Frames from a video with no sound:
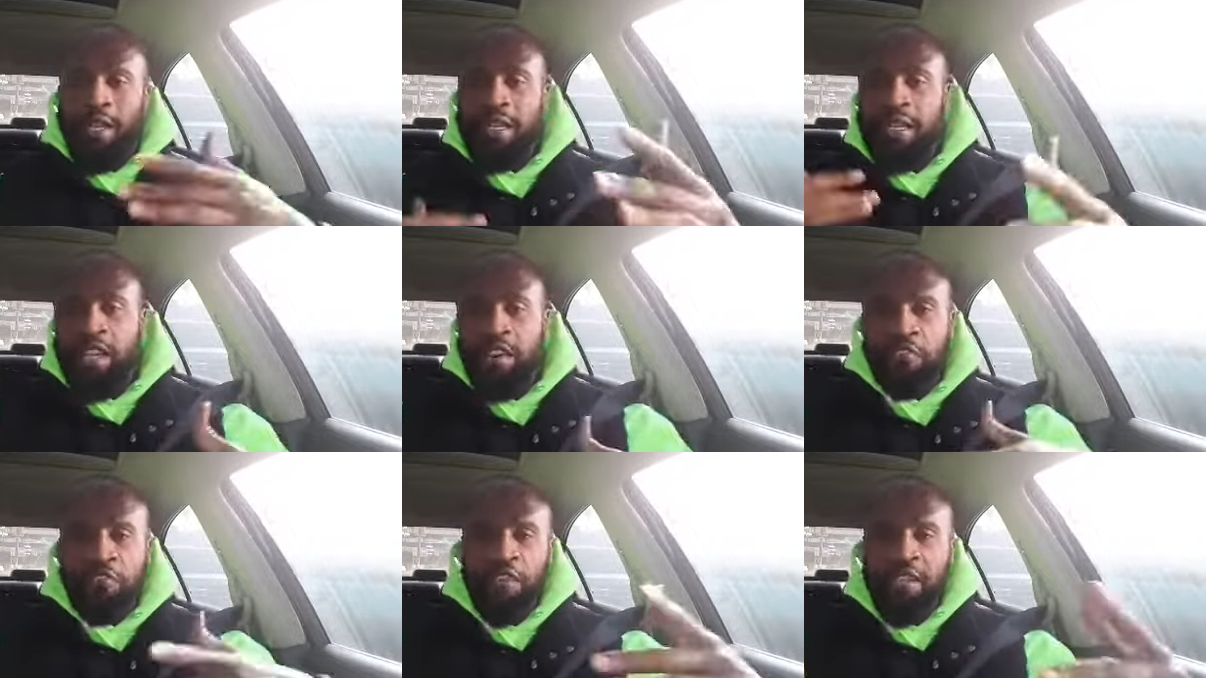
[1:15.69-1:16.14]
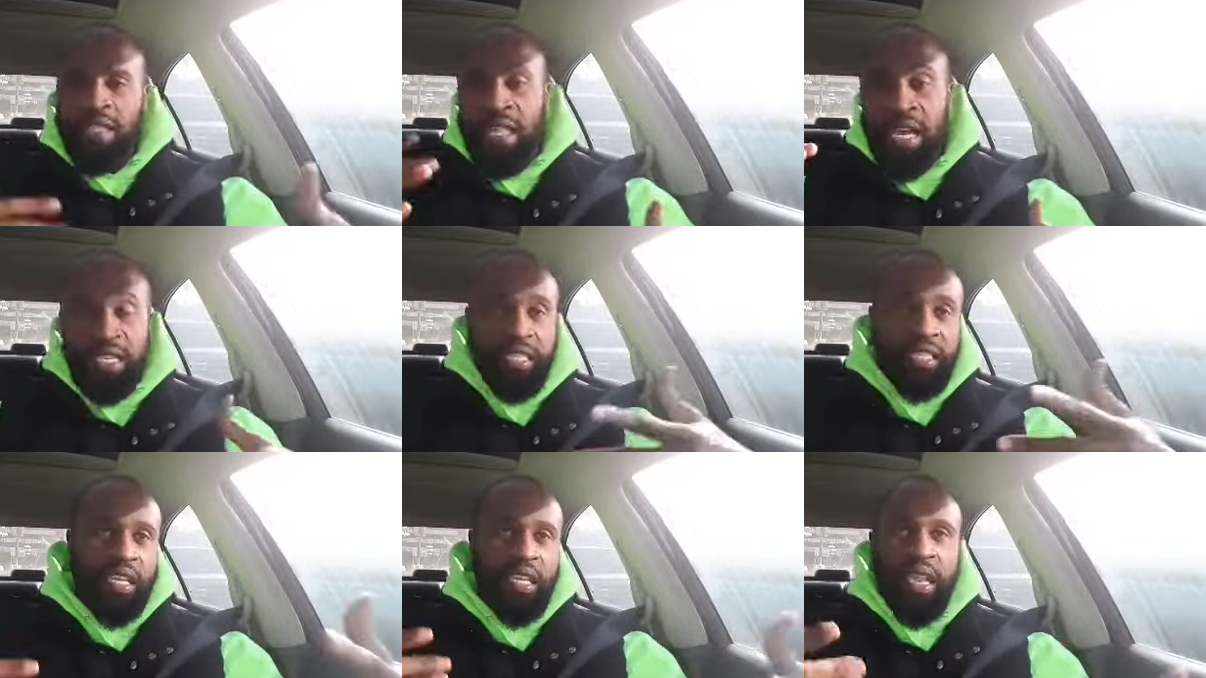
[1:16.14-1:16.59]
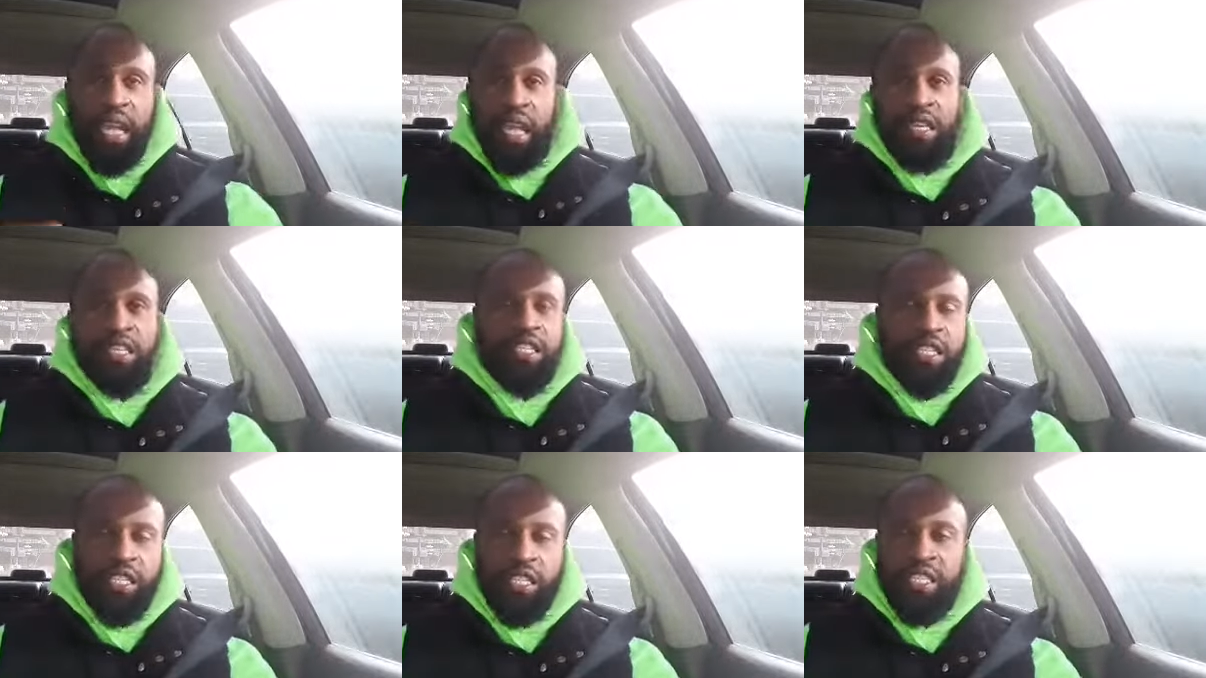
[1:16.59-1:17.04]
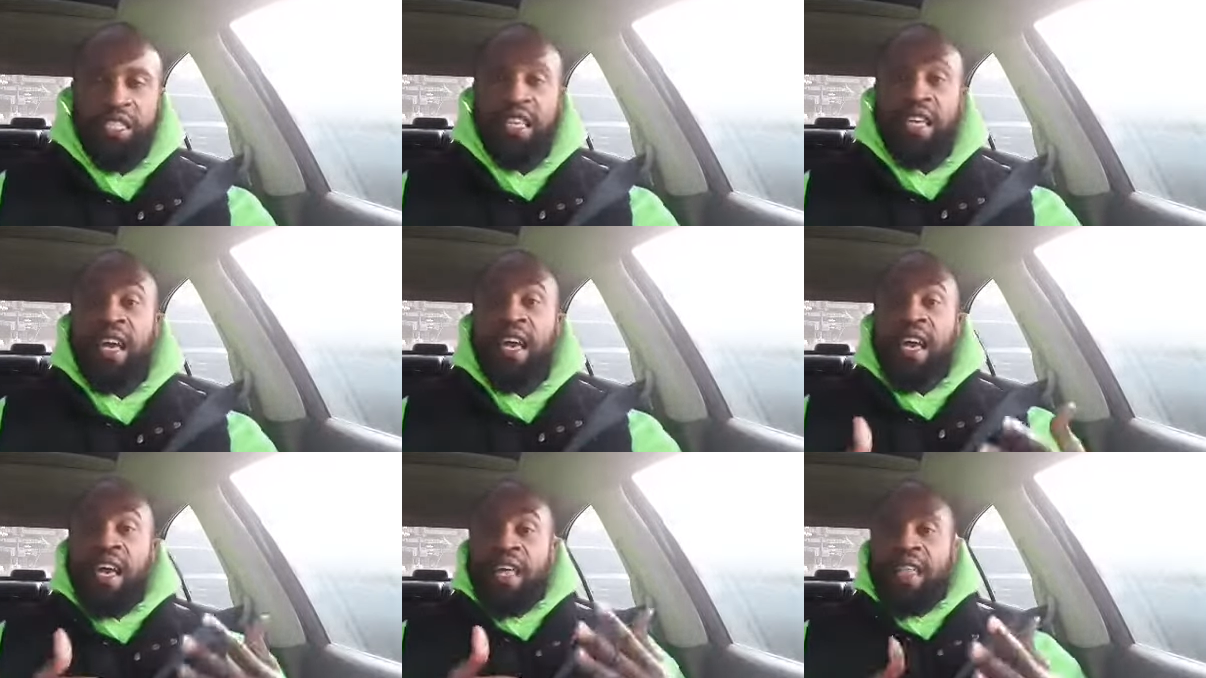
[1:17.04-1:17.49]
to different destinations.
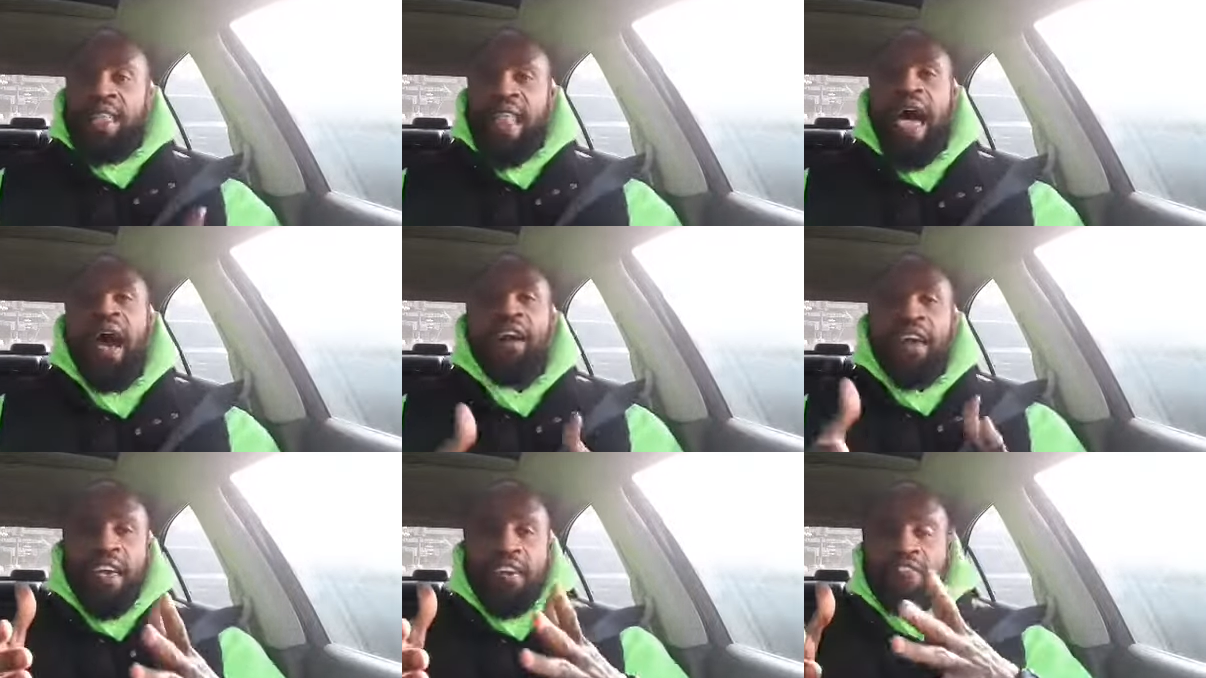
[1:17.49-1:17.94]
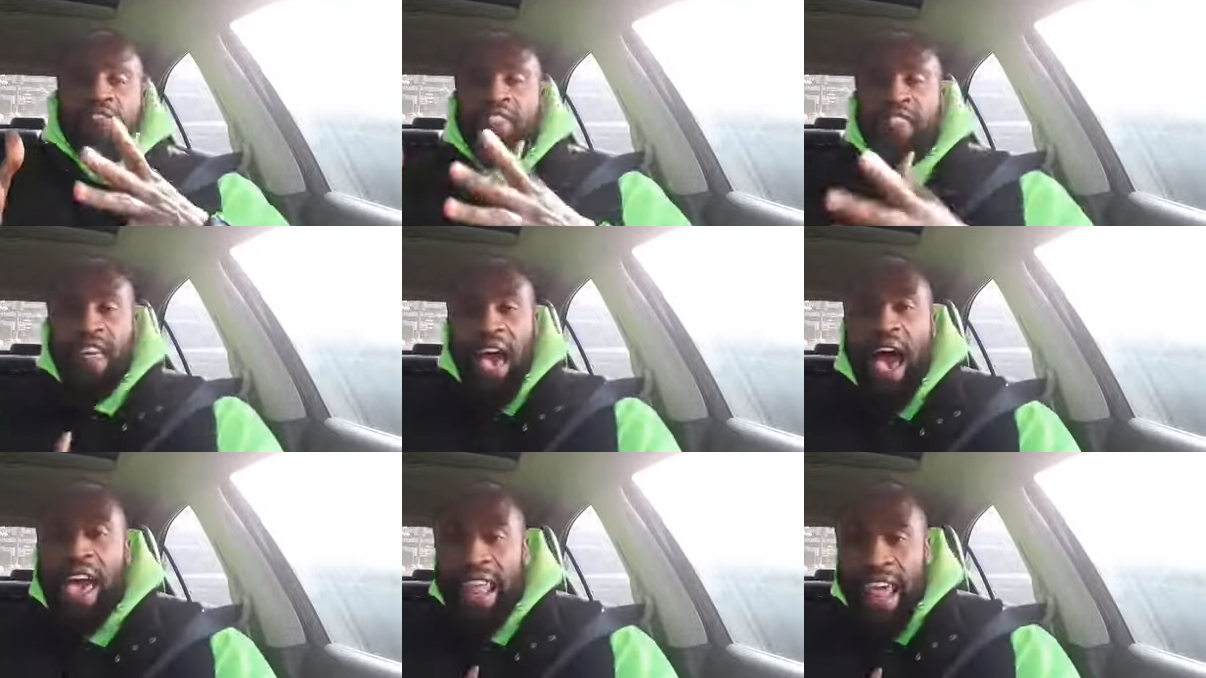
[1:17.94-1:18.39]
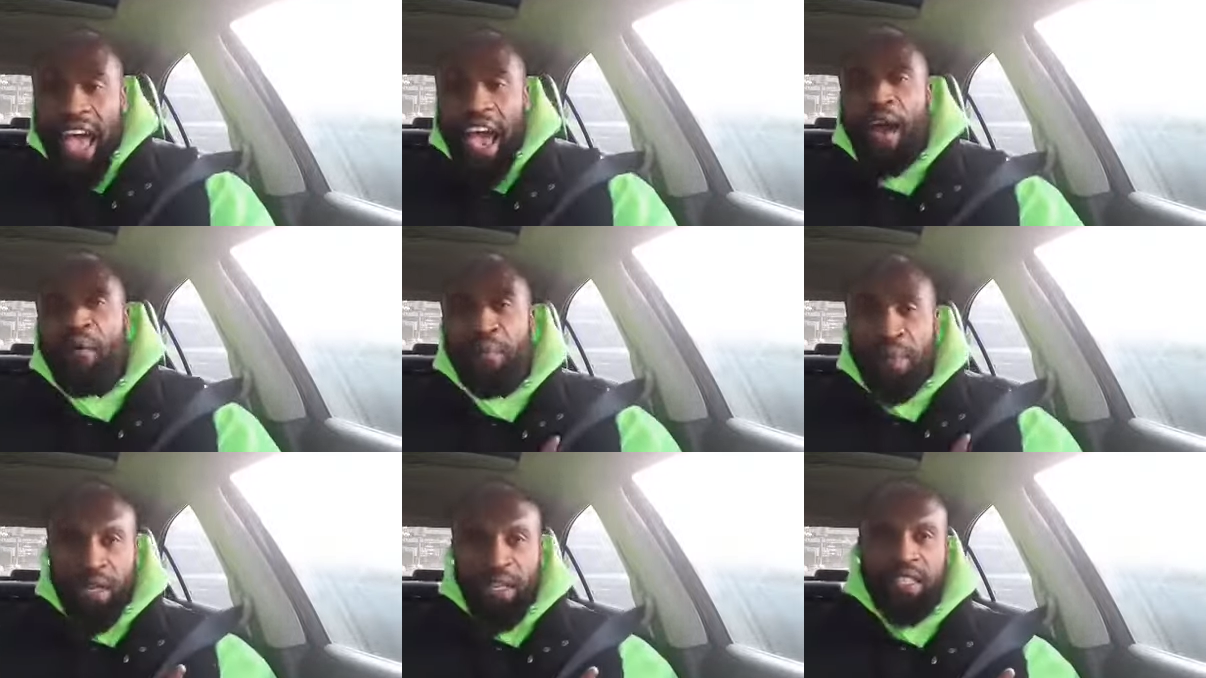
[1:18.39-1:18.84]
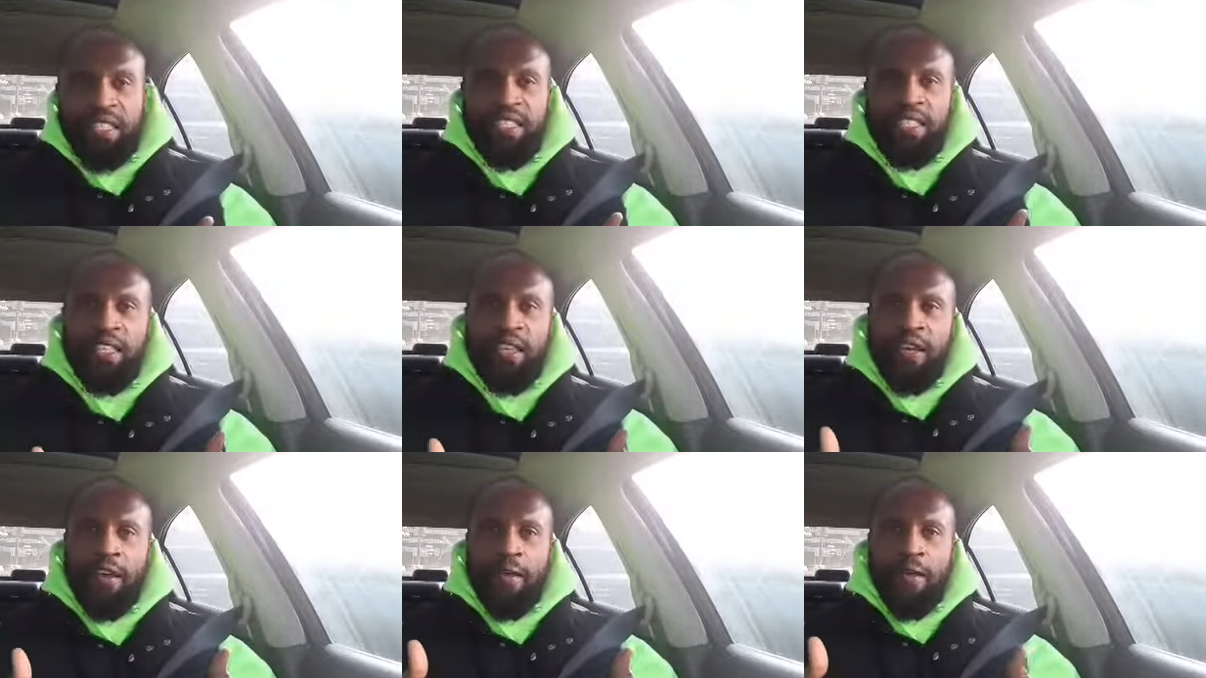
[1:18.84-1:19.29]
Now, if that
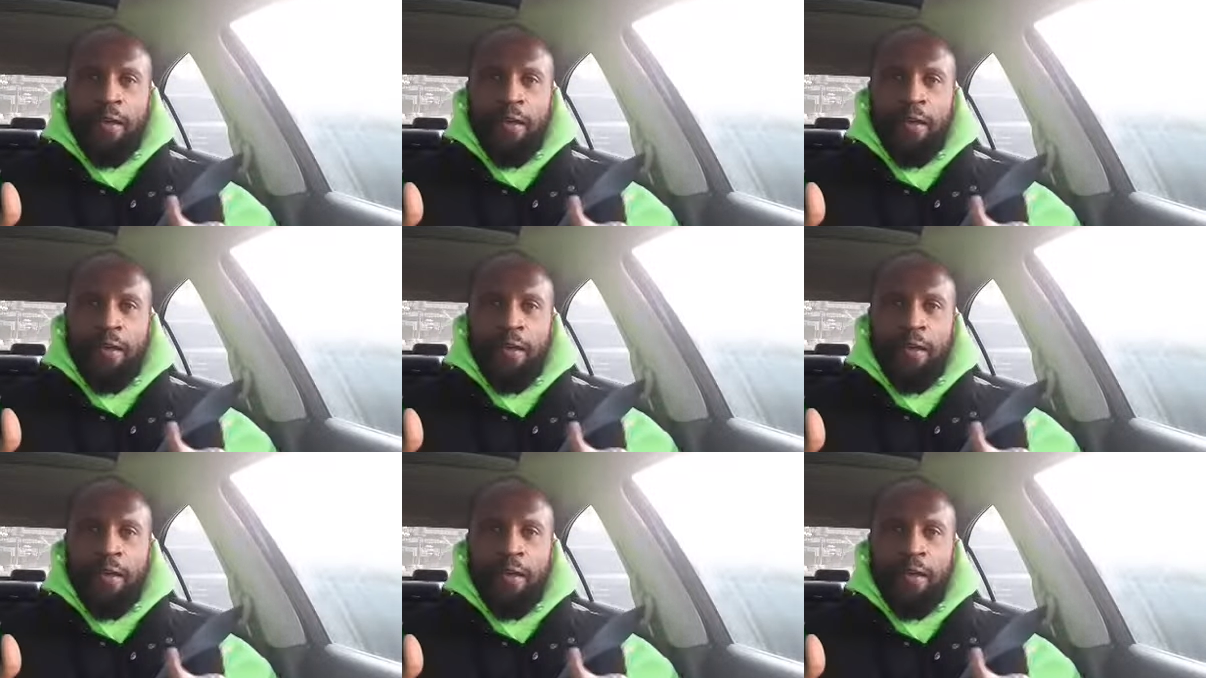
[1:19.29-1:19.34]
happens,